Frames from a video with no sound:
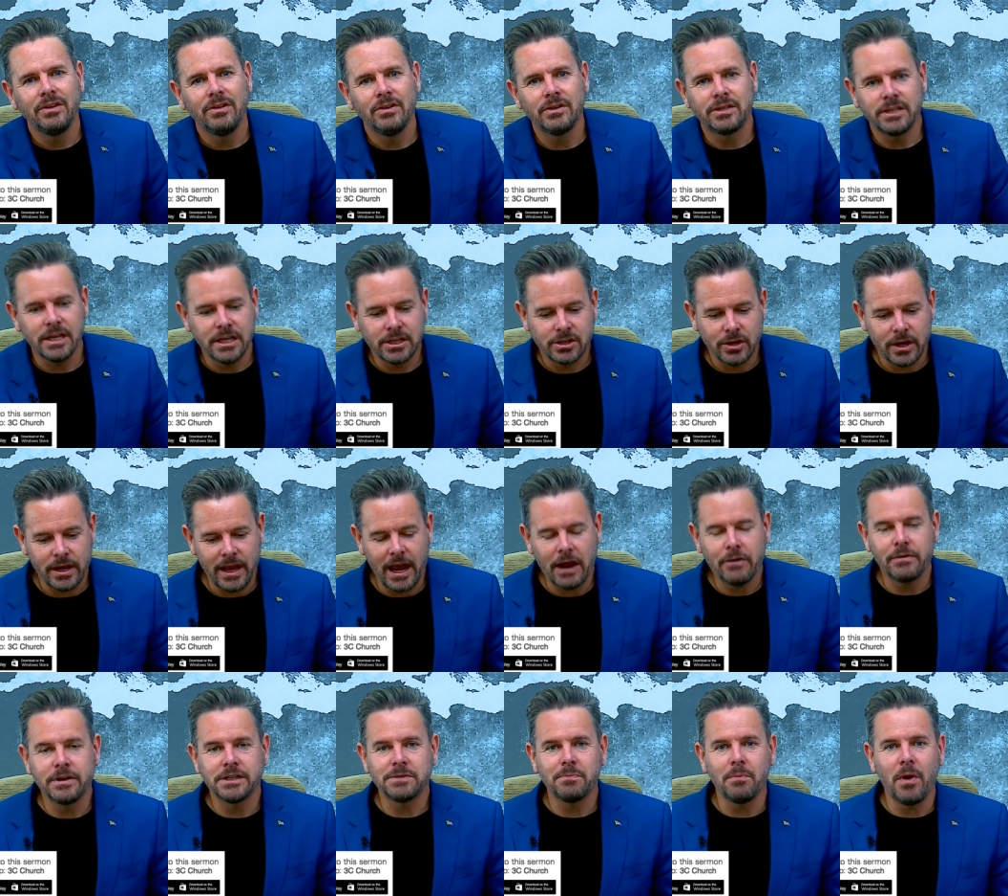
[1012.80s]
You see, so
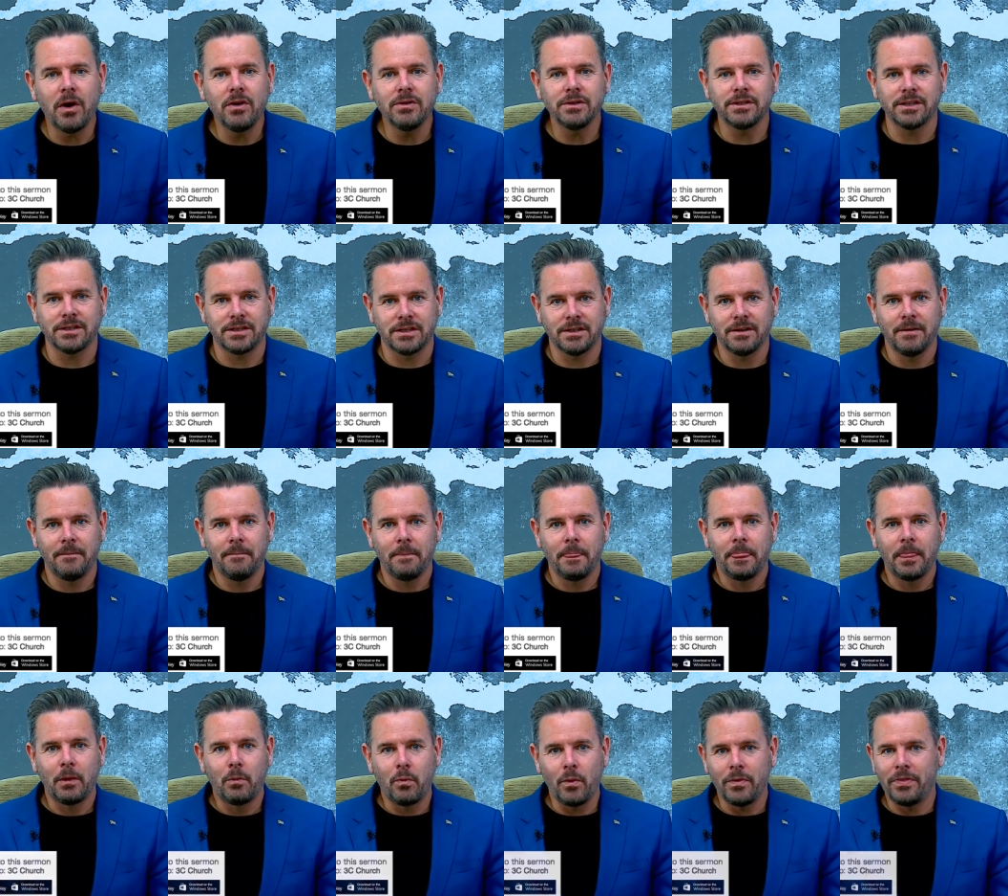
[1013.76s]
here is Moses.
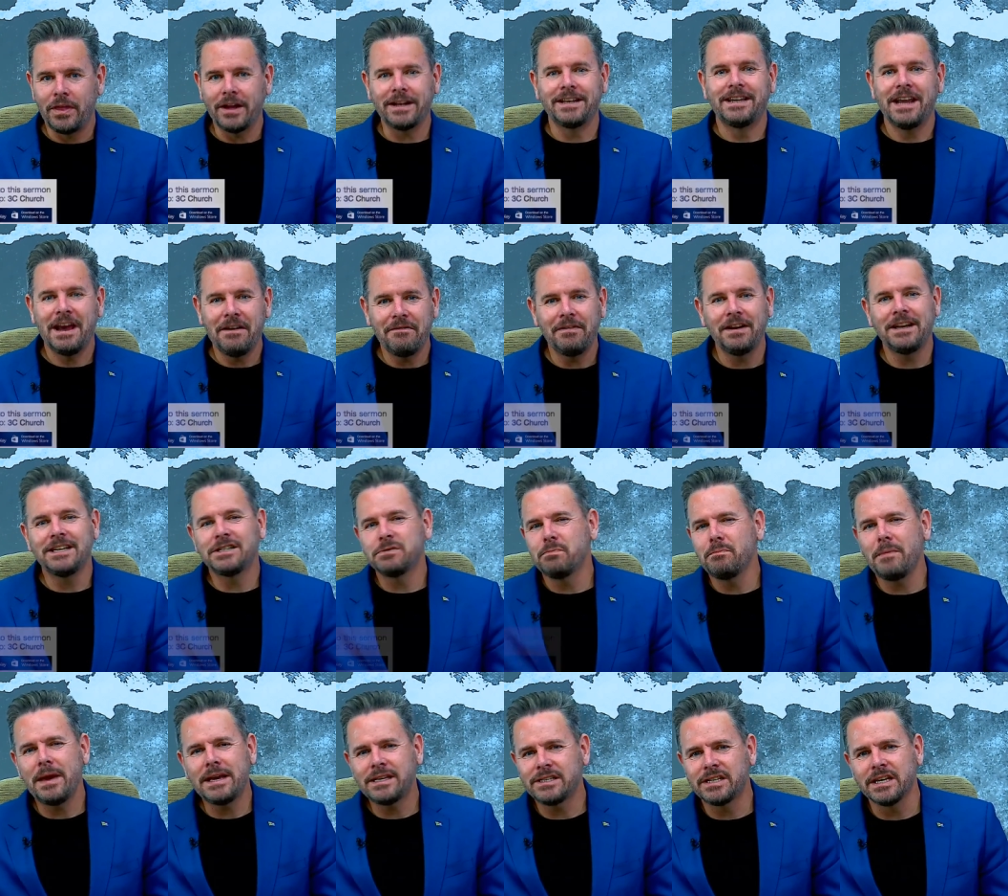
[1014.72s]
The devil is
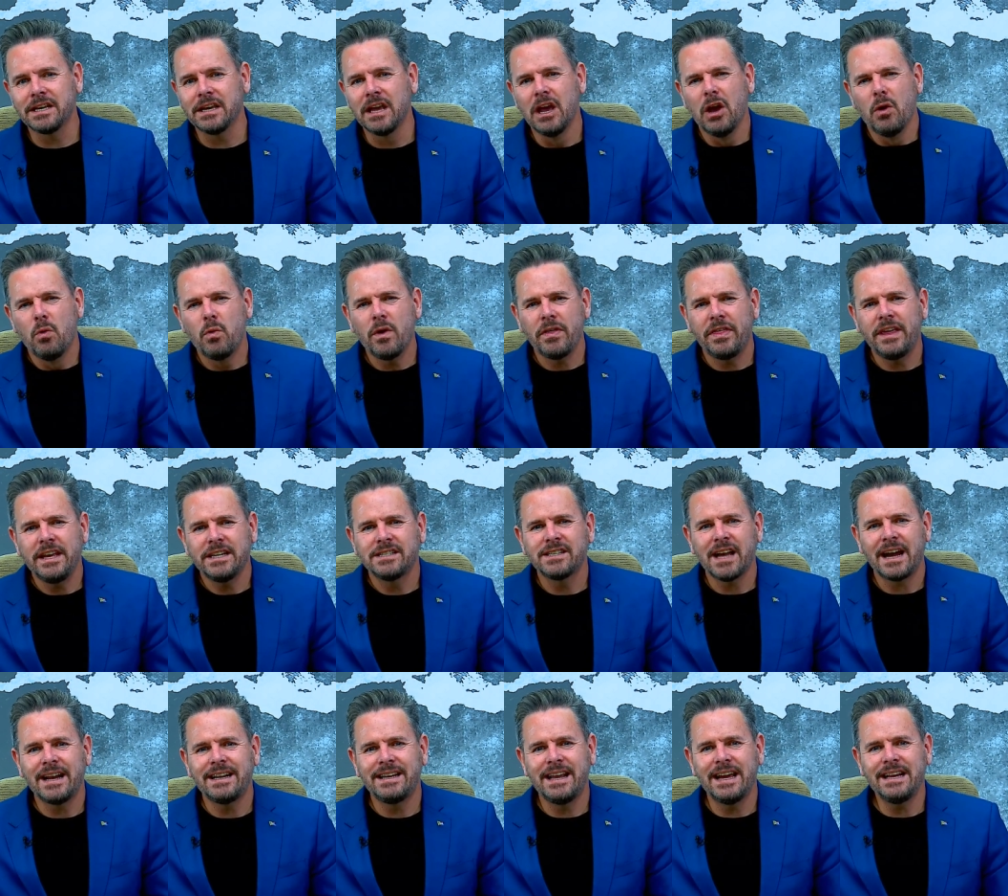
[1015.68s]
messing with
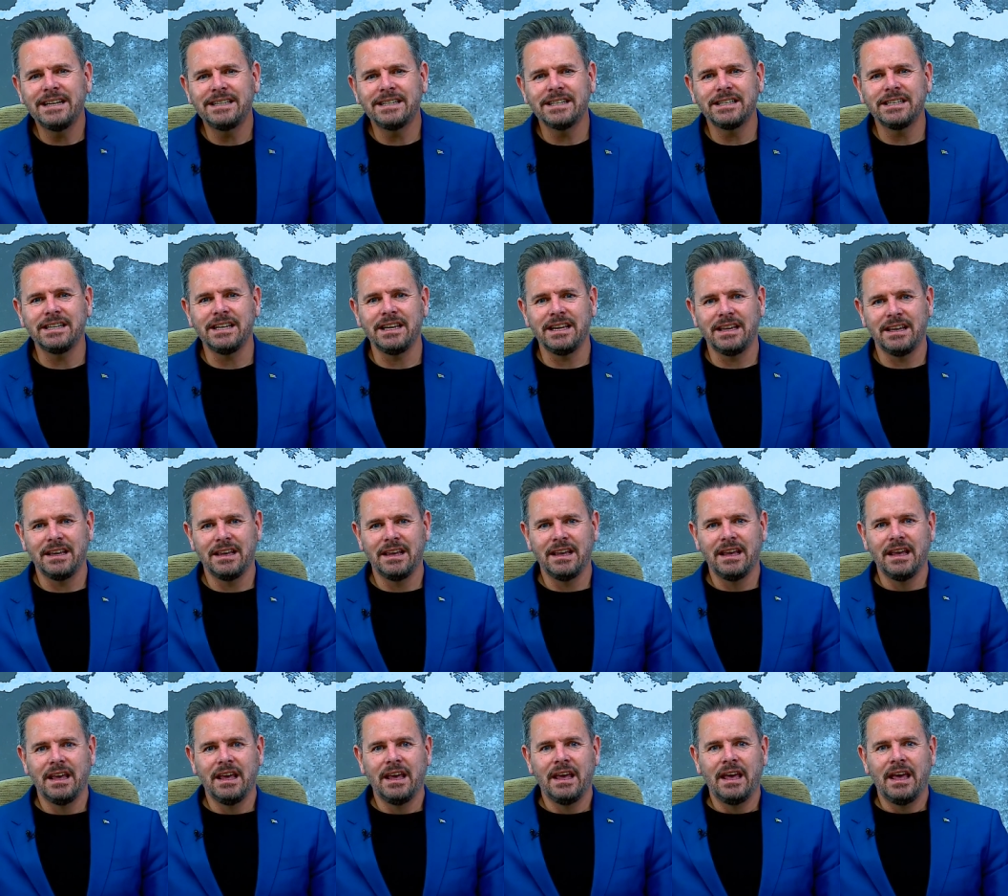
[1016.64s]
his identity.
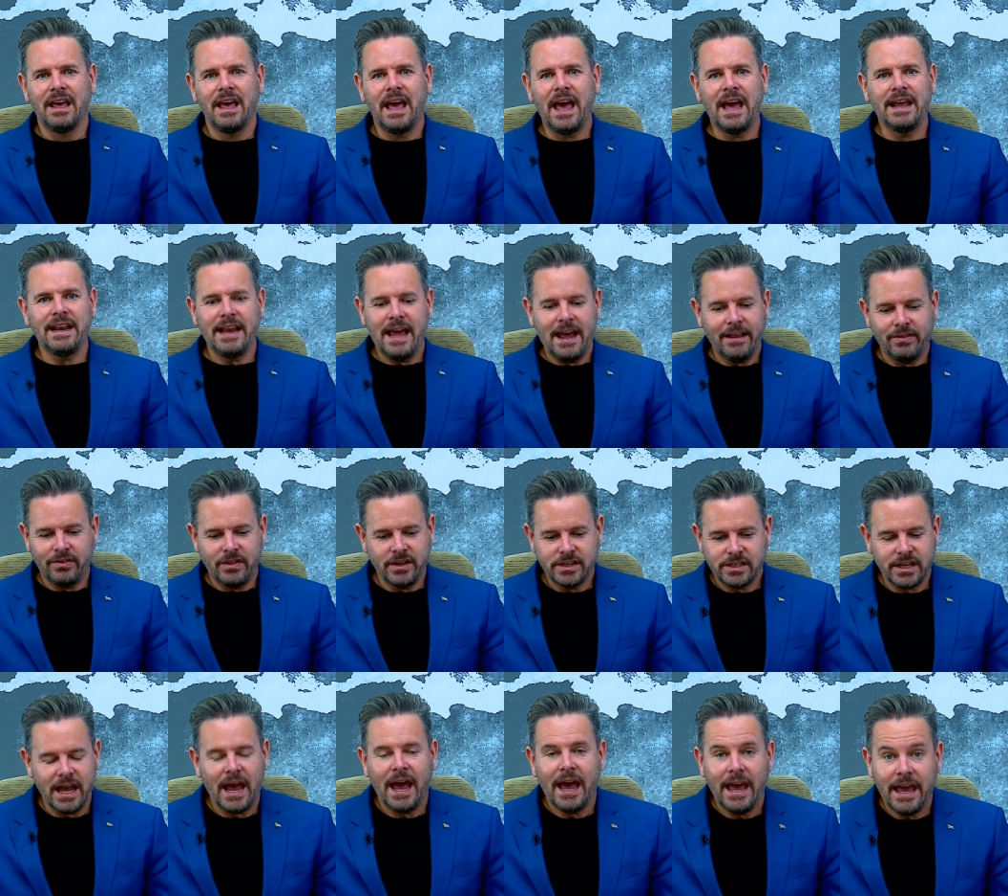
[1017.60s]
And at
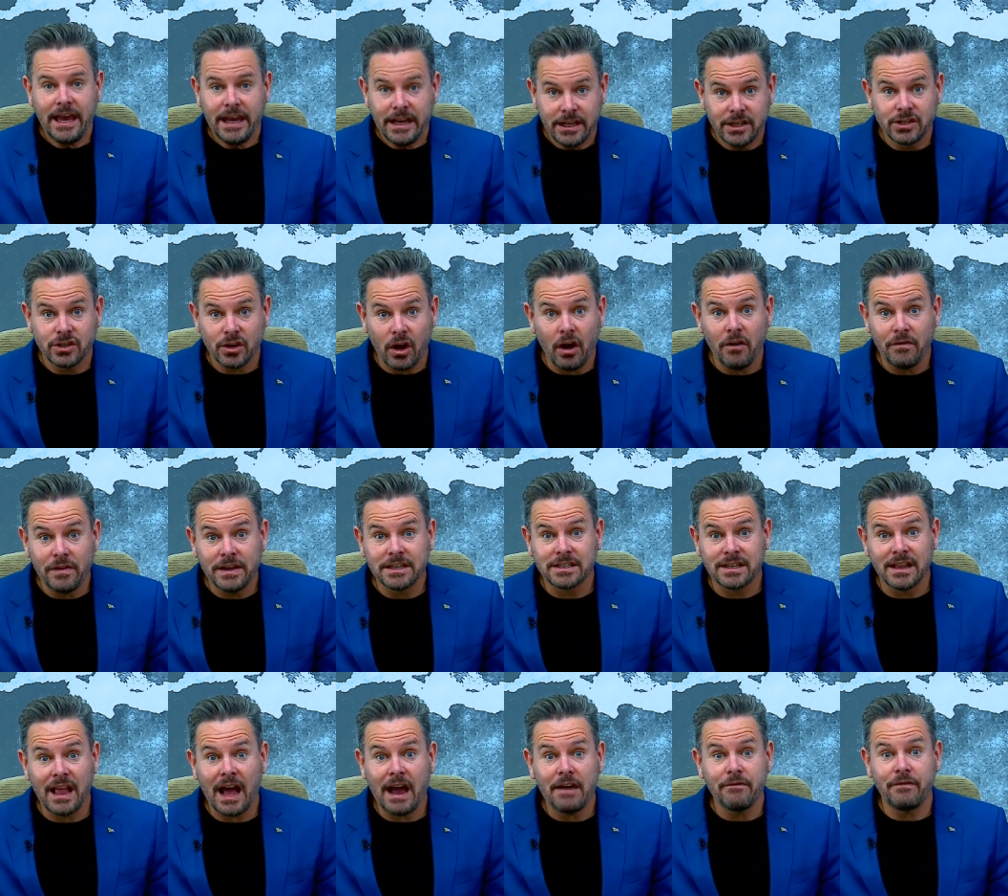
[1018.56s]
this age of
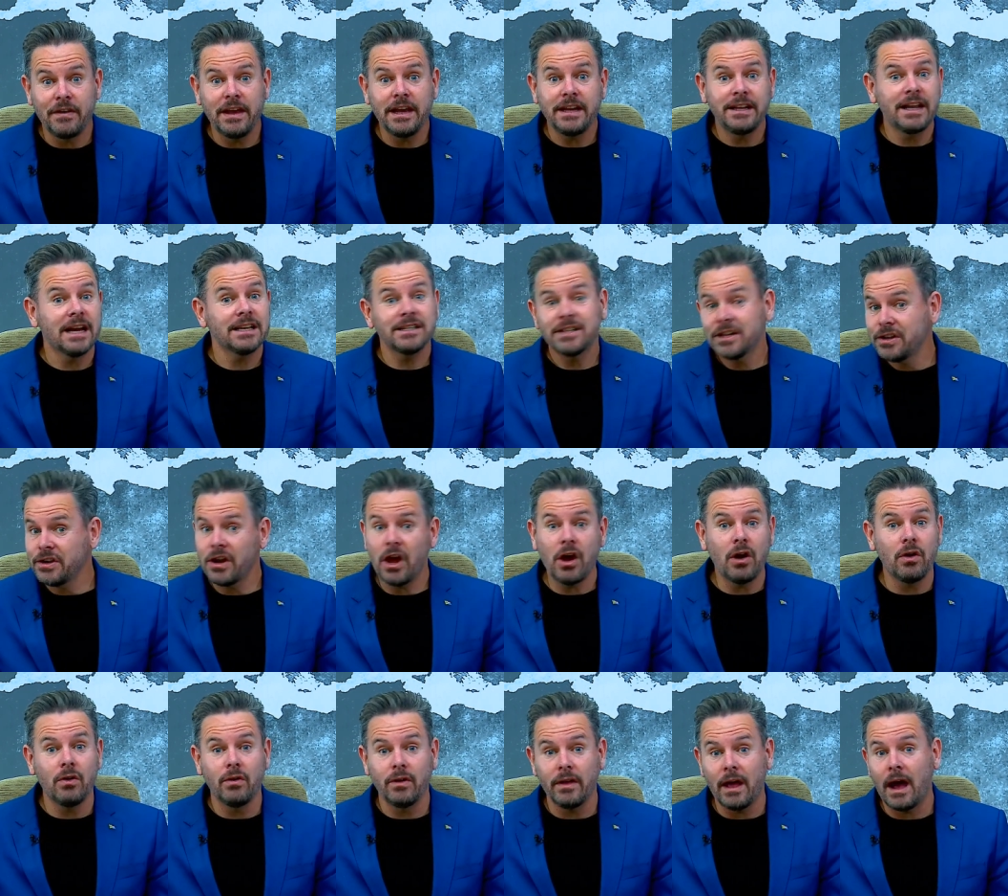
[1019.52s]
his life, he doesn't
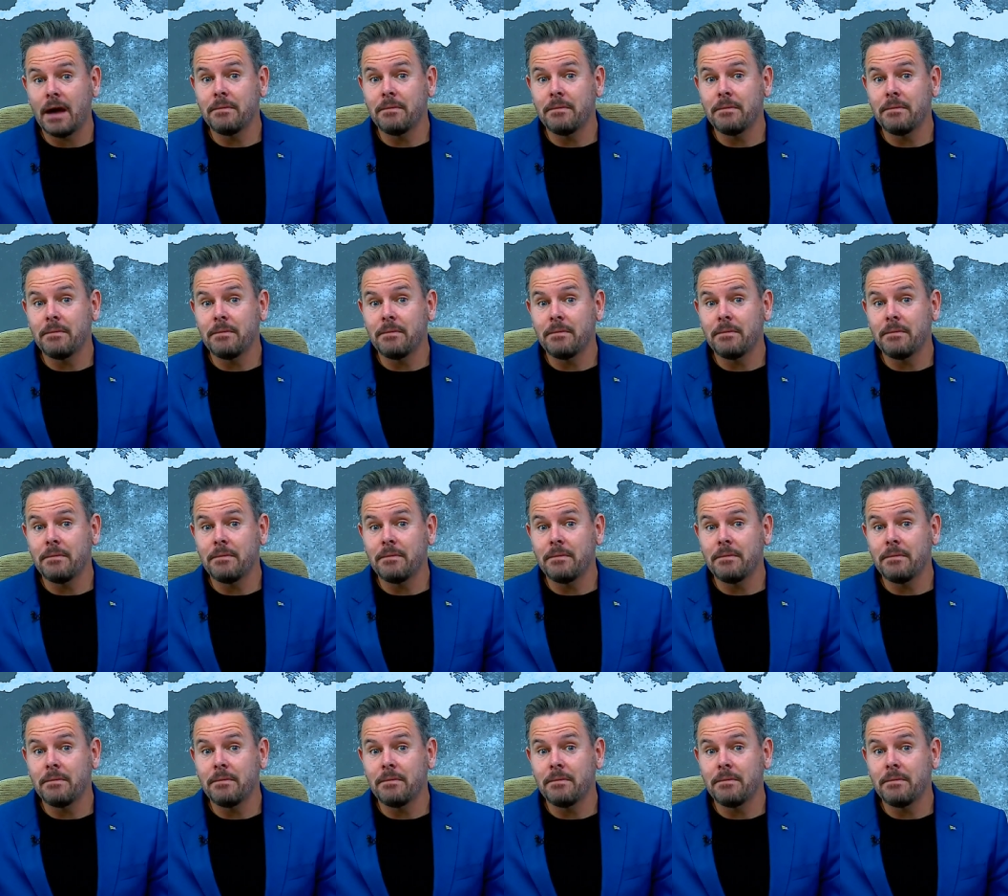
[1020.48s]
know.